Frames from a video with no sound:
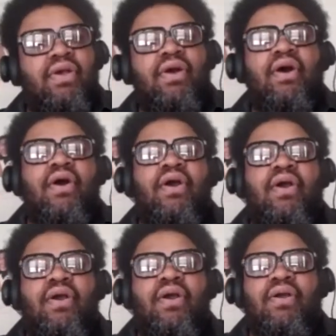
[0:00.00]

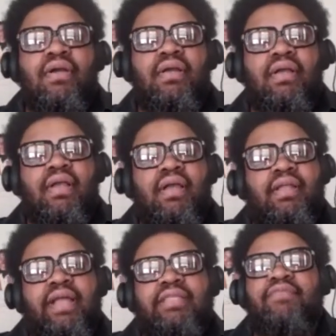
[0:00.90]
are
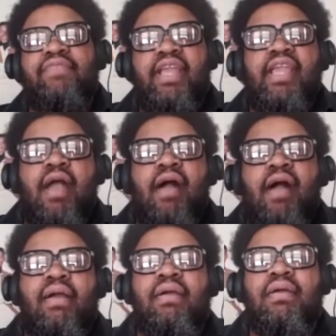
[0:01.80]
collectively
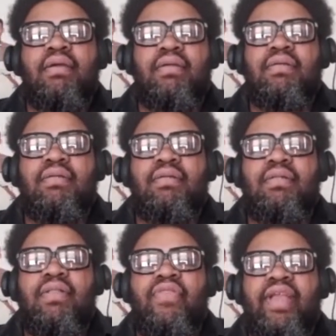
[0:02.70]
younger
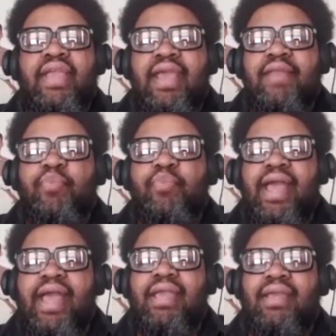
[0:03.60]
than kid and
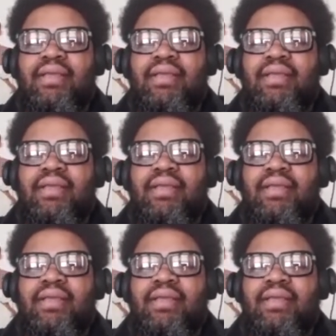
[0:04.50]
play